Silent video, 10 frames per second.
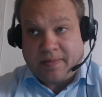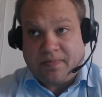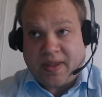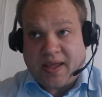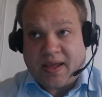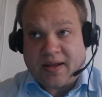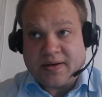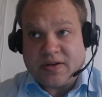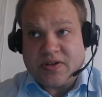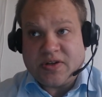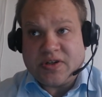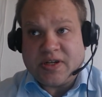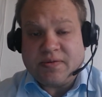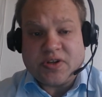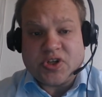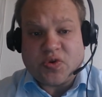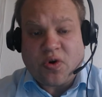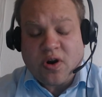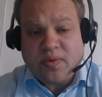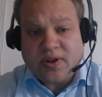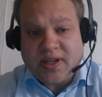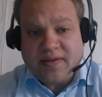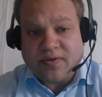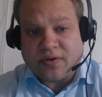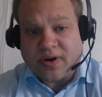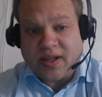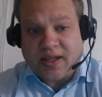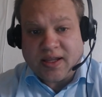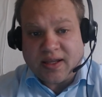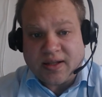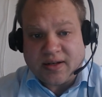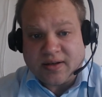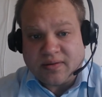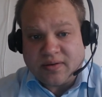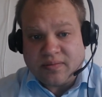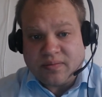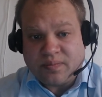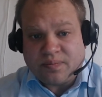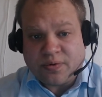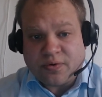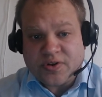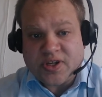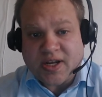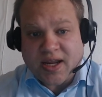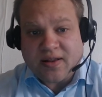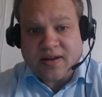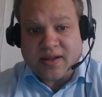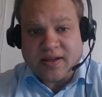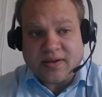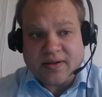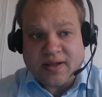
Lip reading: And she was a strong believer in personality